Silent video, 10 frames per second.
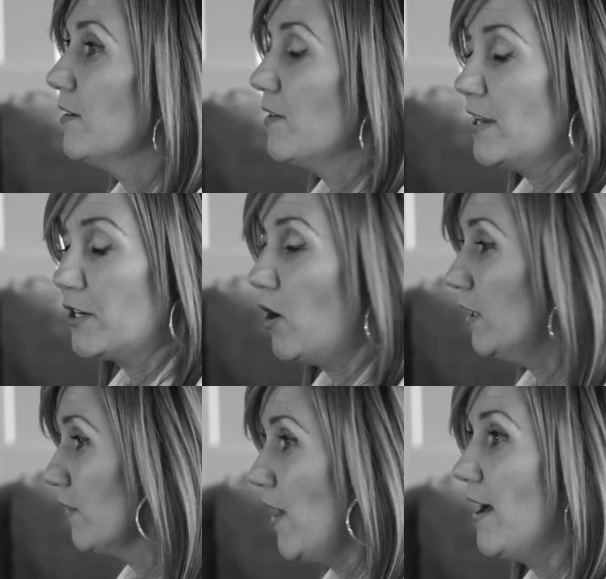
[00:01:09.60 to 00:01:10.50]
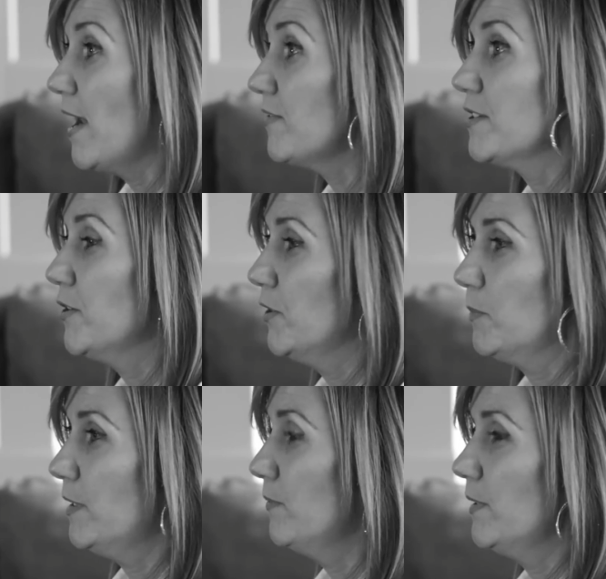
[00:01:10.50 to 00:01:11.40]
he called that afternoon.
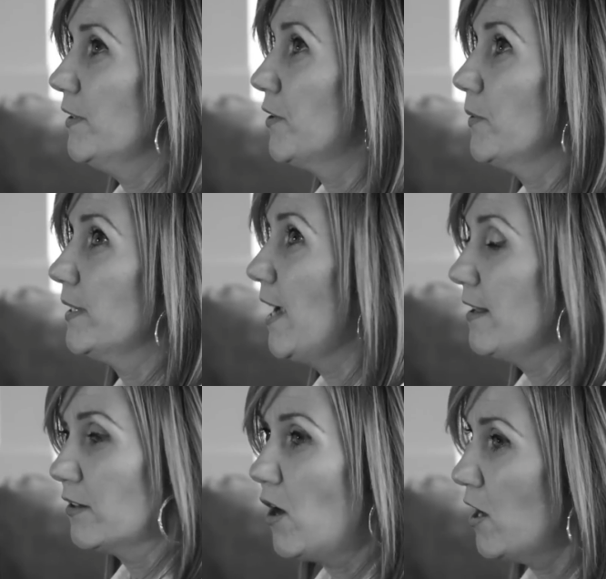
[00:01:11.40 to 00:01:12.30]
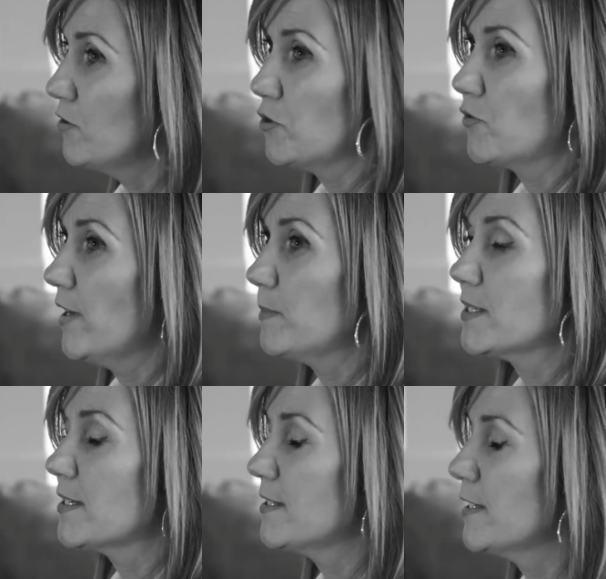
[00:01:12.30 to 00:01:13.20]
We literally got in the car and drove right up to
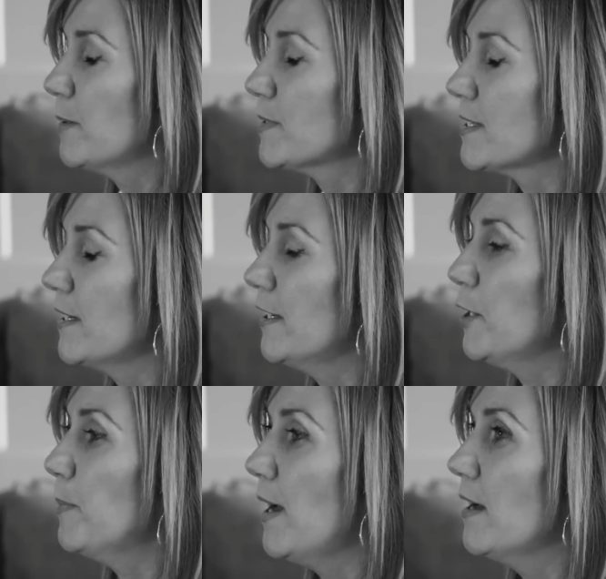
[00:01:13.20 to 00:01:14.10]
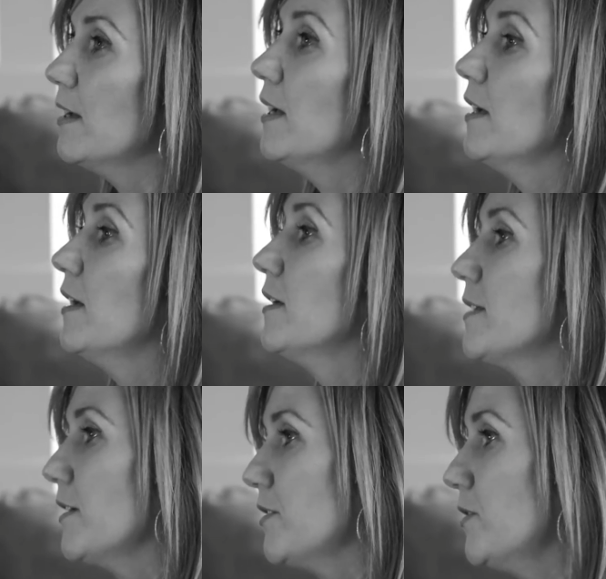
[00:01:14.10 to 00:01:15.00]
CCMC and met
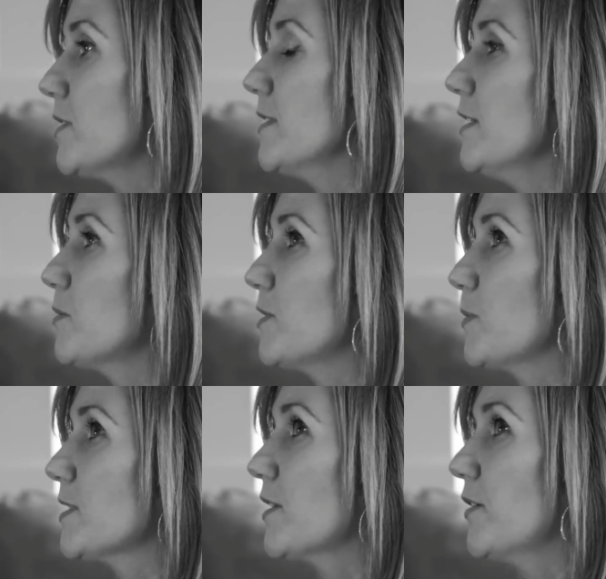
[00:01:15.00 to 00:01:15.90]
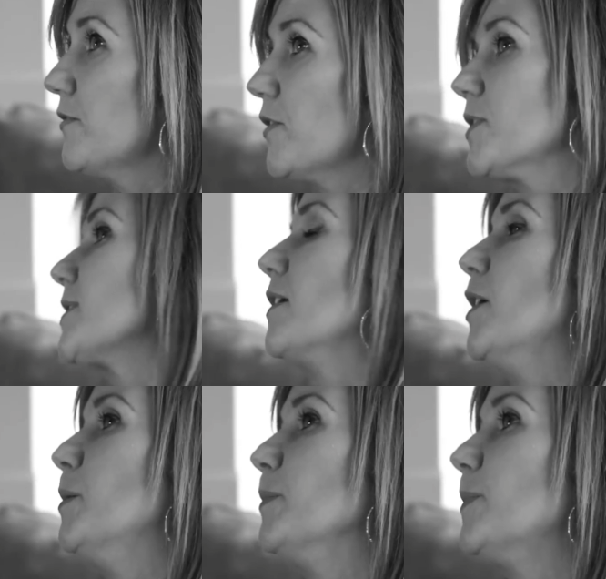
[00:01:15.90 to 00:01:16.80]
Dr. Usnich, which was her first
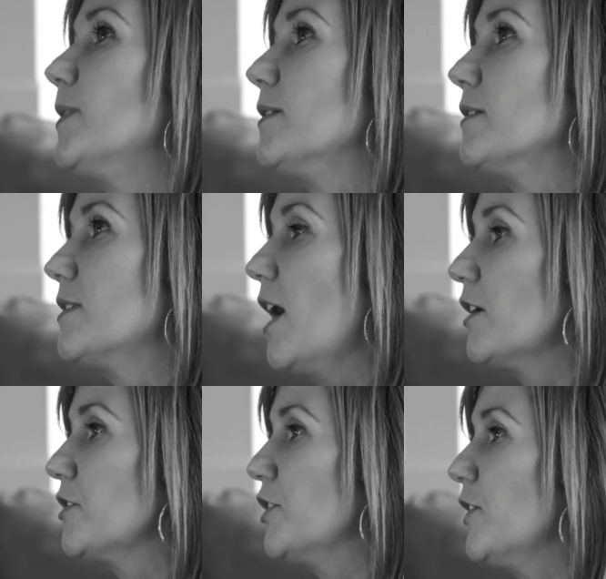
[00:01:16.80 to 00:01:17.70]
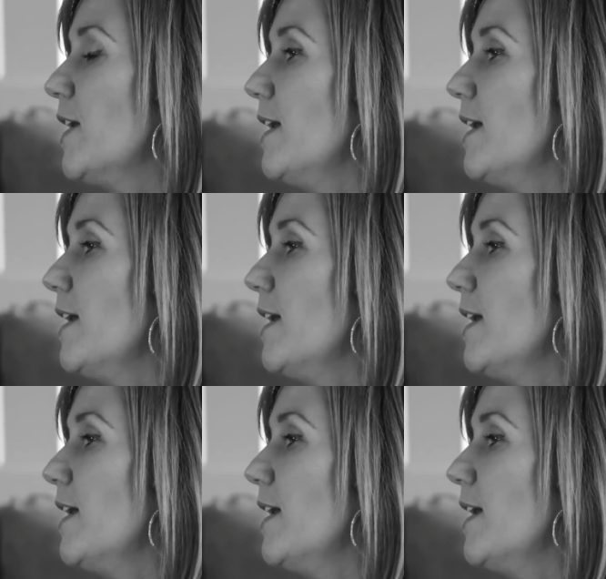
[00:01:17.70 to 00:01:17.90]
doctor.